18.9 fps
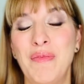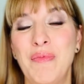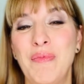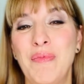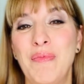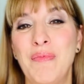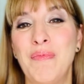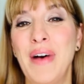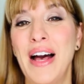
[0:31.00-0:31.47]

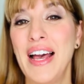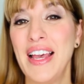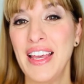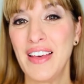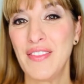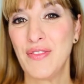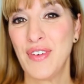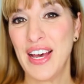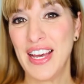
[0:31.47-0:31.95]
my
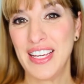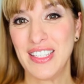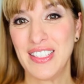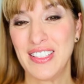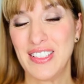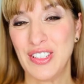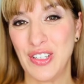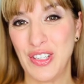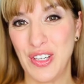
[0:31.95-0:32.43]

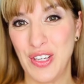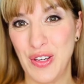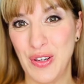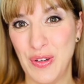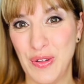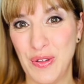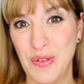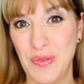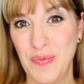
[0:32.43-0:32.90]
advice to
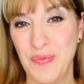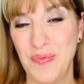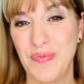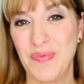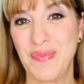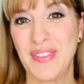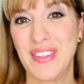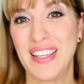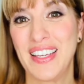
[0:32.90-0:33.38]
you
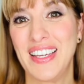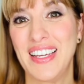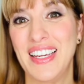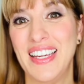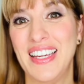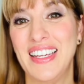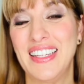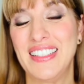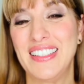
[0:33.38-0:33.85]

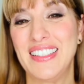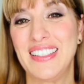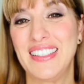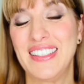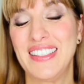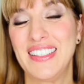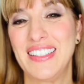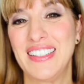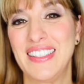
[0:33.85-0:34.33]

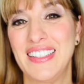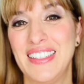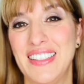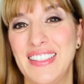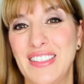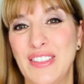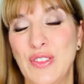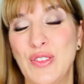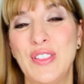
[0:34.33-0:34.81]
is
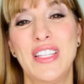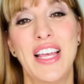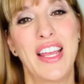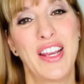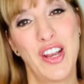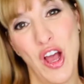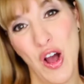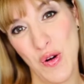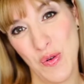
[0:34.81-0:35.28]
to say
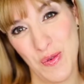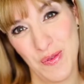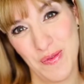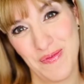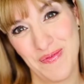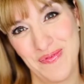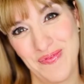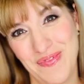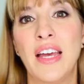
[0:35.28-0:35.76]
no.
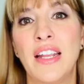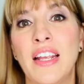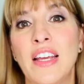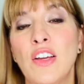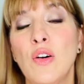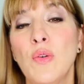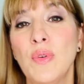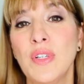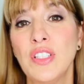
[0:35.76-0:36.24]
I
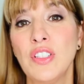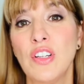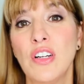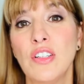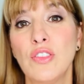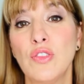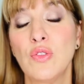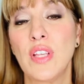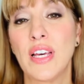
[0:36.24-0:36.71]
always
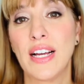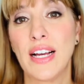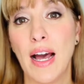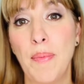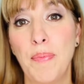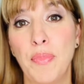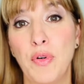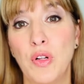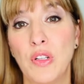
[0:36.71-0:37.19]
talk to the
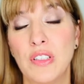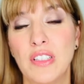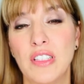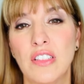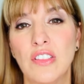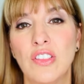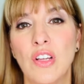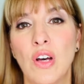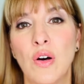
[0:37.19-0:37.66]
couples.
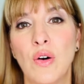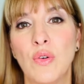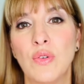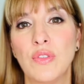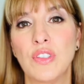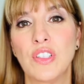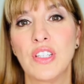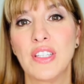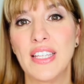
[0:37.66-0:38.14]

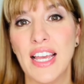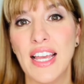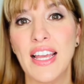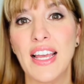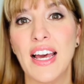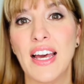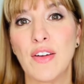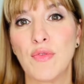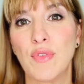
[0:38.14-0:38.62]
So
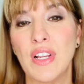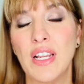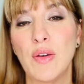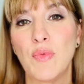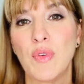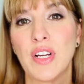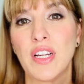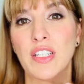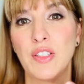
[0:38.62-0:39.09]
today I really
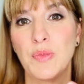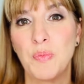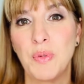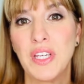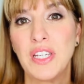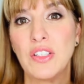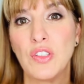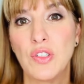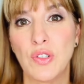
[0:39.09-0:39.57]
want to
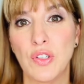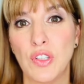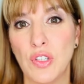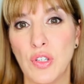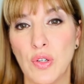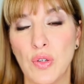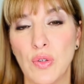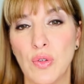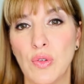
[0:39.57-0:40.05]
speak to
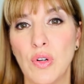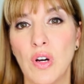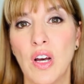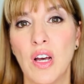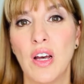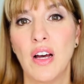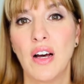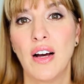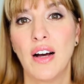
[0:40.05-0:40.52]
you,
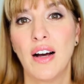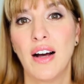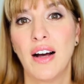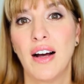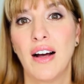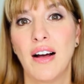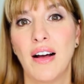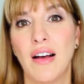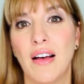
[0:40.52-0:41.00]

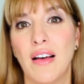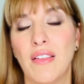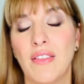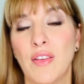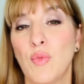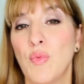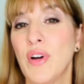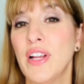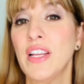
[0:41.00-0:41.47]

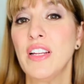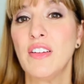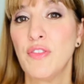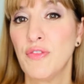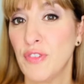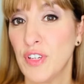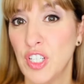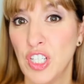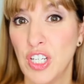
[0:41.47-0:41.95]
the wedding
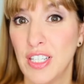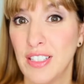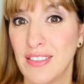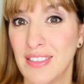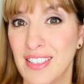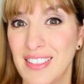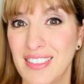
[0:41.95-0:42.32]
officiant.